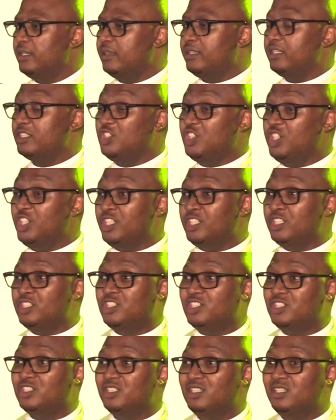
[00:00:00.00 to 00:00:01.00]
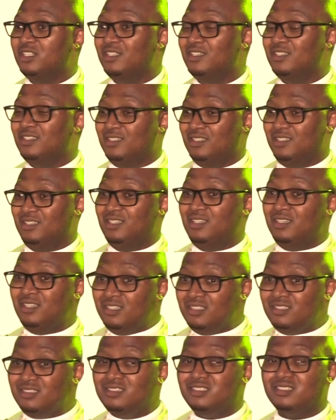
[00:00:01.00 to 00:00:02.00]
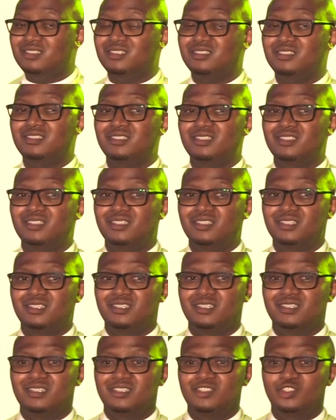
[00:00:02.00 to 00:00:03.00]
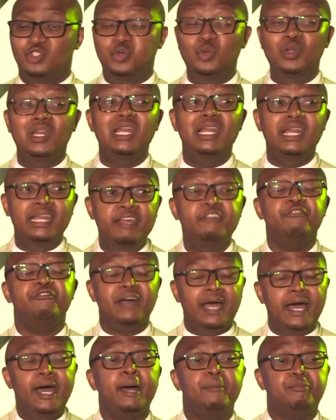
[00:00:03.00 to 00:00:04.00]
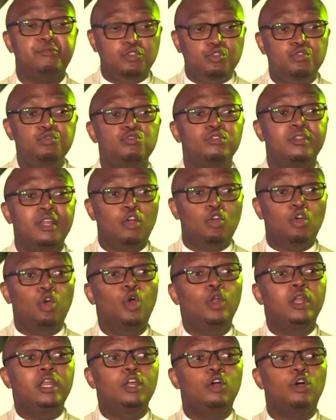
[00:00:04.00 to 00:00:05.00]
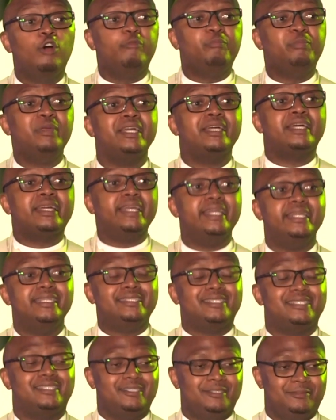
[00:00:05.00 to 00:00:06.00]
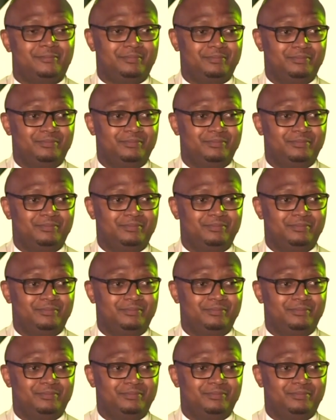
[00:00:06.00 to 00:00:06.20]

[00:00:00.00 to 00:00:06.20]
the church needs to live up to the calling of being great.